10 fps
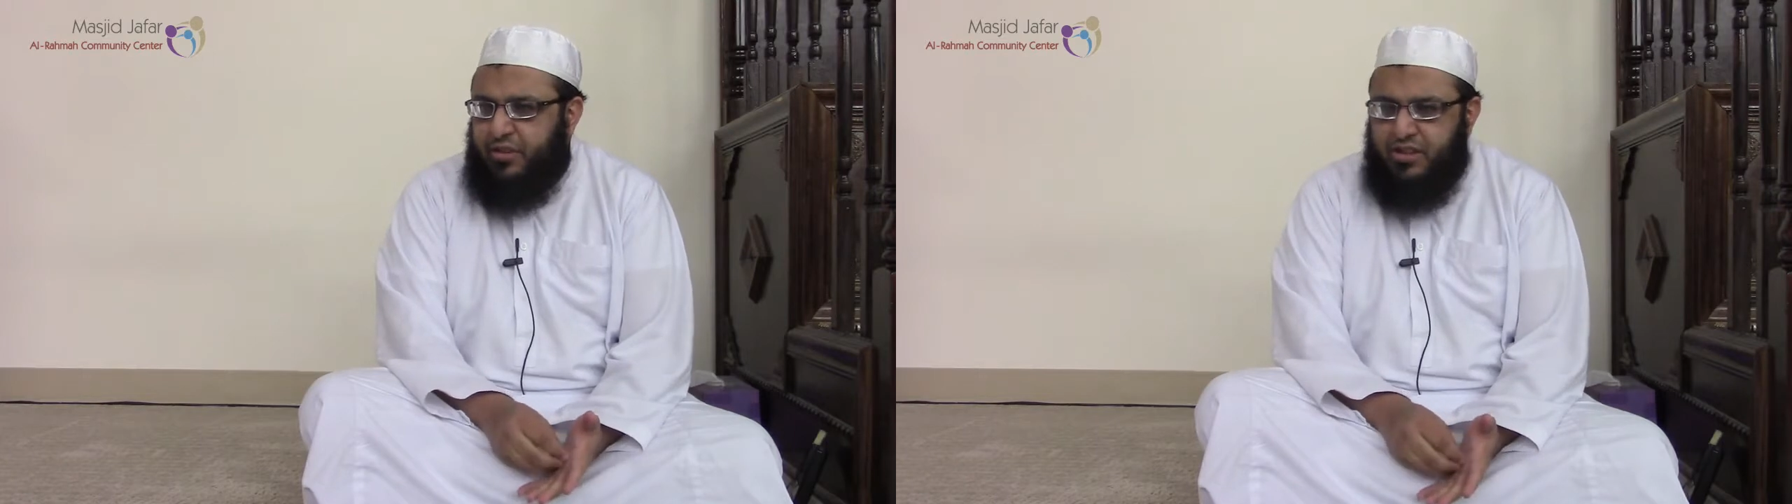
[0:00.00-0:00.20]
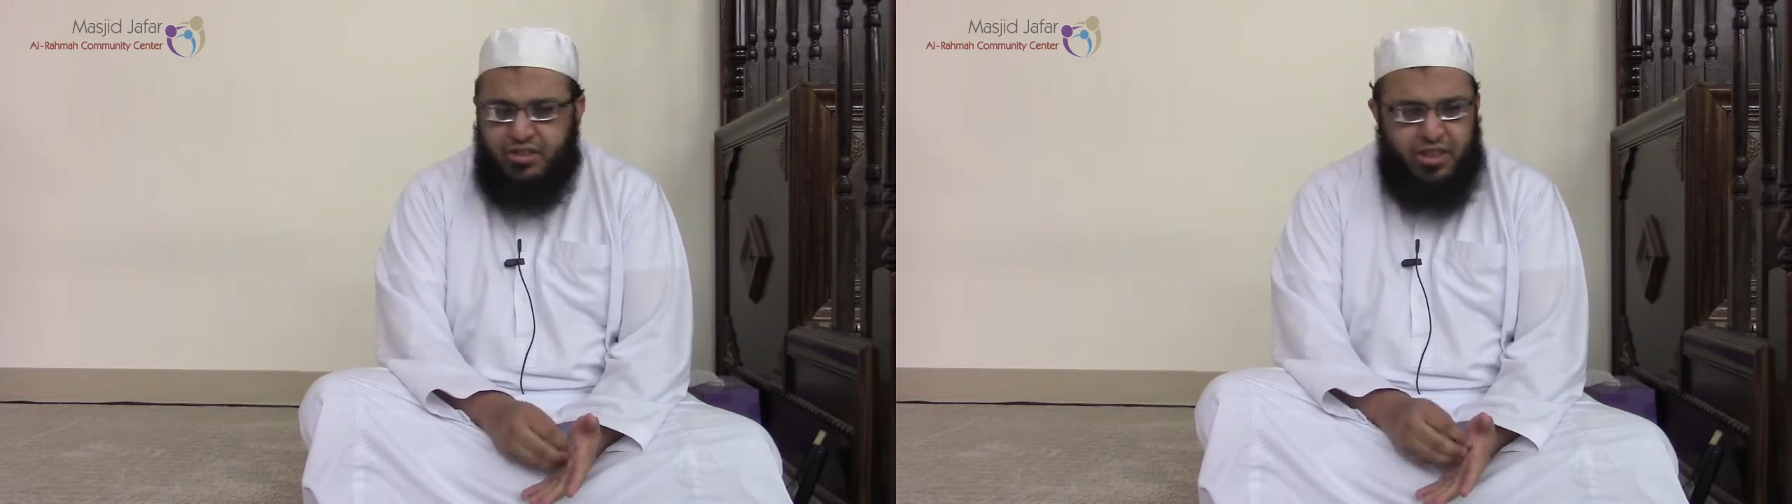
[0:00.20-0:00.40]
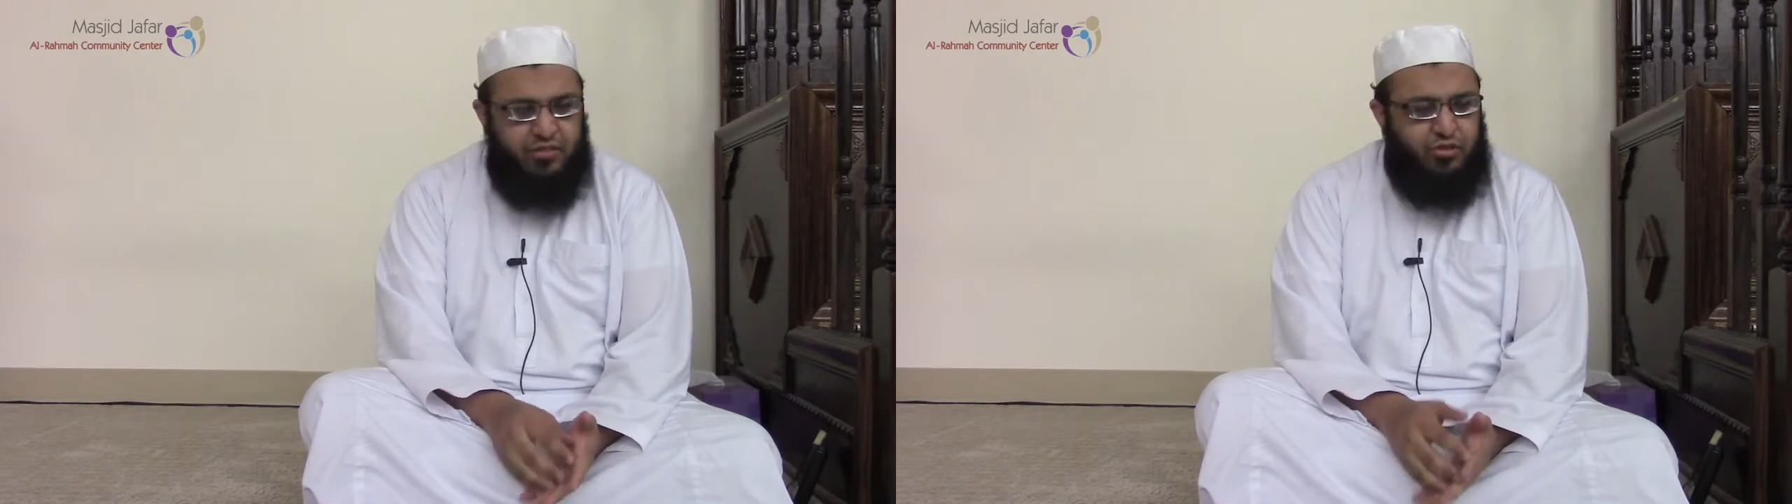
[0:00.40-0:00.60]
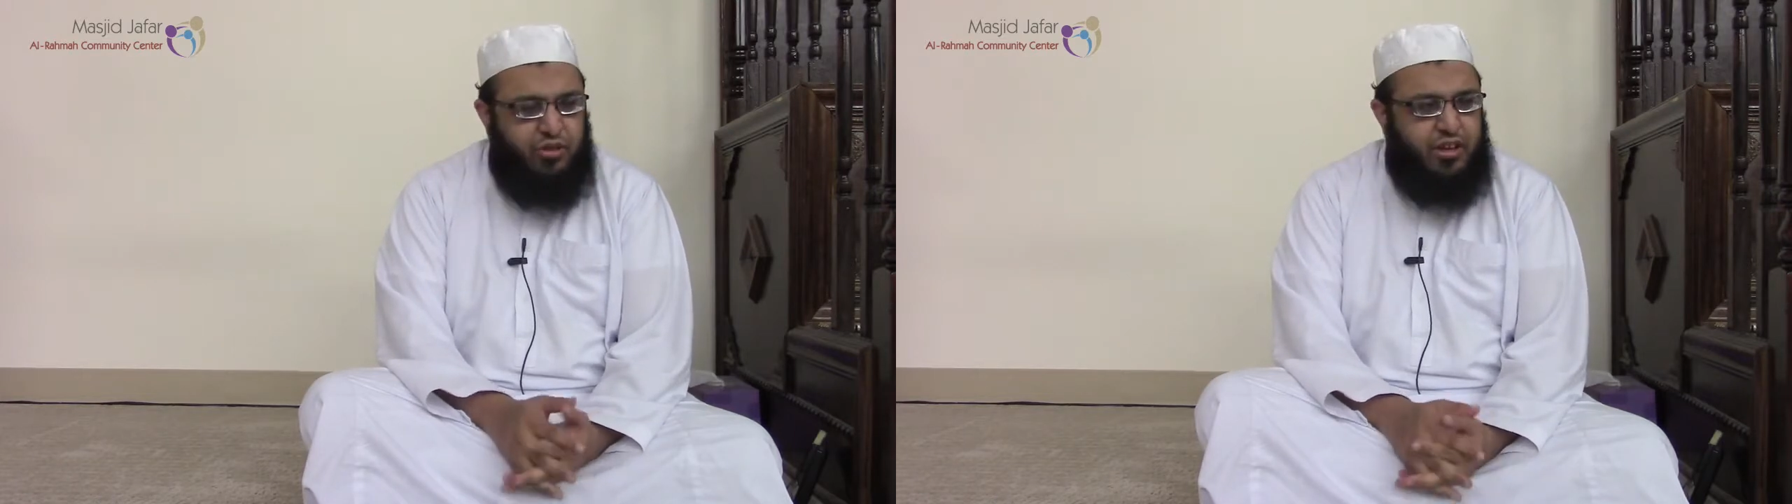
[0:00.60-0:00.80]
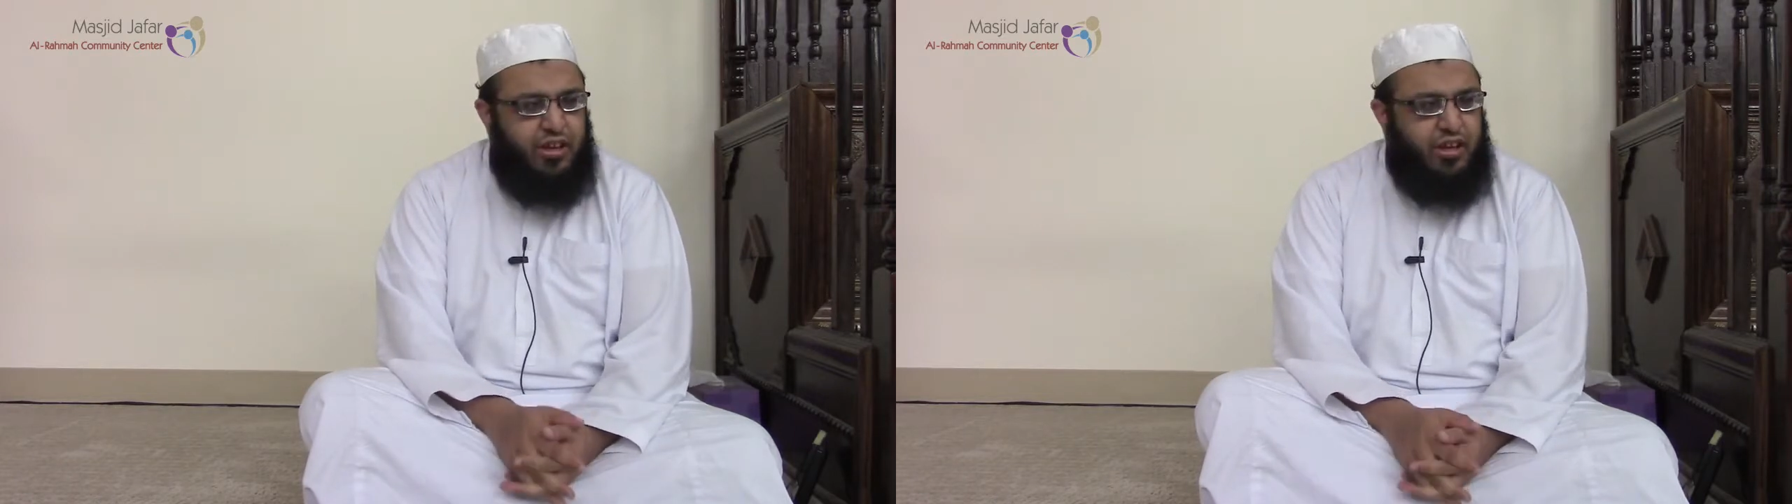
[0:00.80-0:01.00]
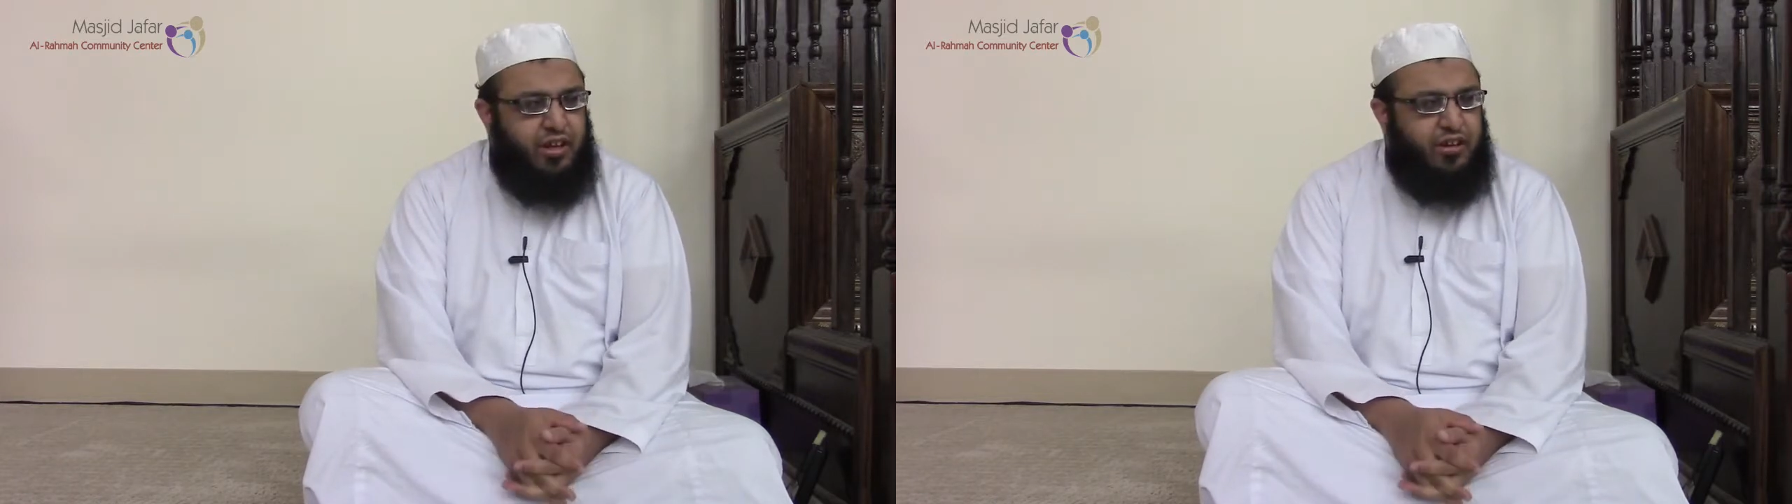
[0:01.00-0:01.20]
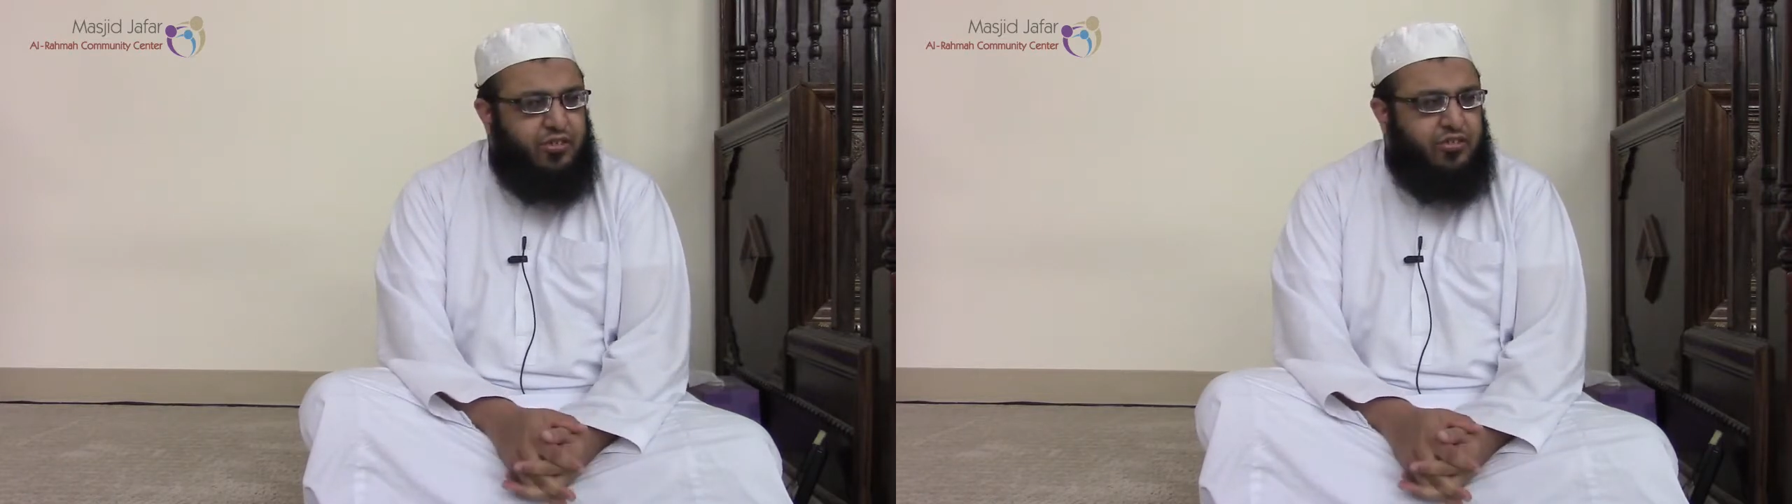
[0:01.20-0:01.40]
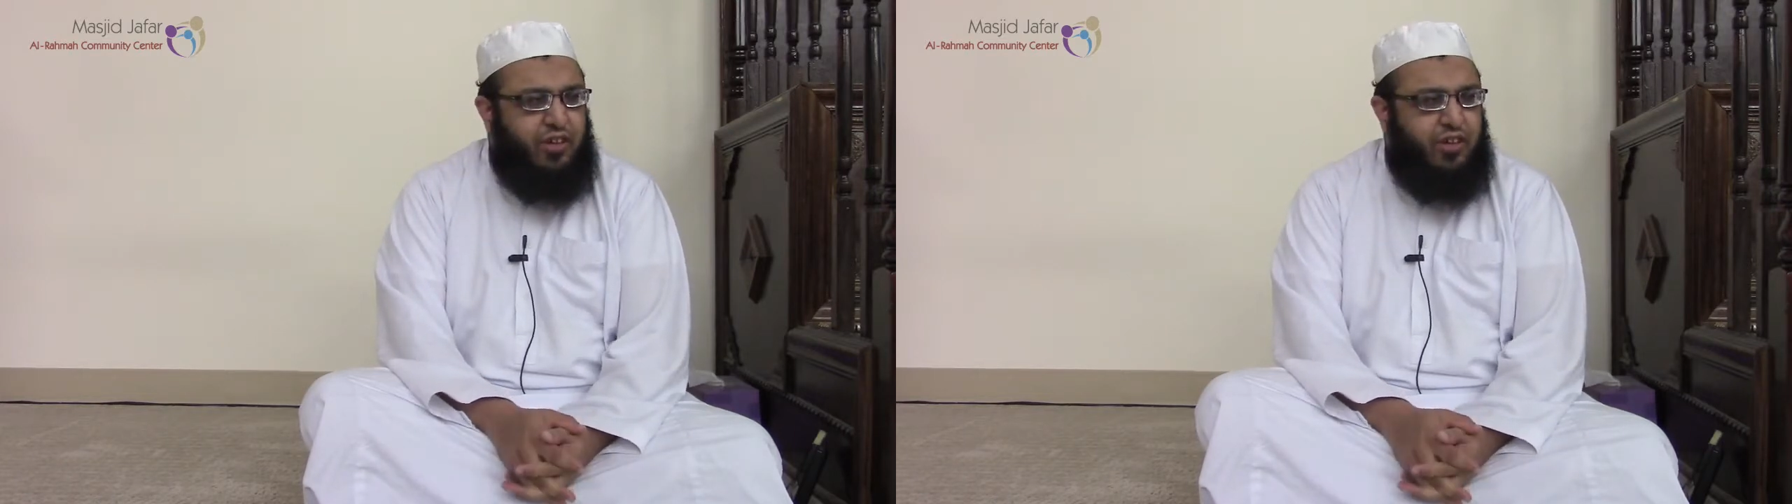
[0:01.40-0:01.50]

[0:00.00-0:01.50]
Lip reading: their chiefs or their leaders,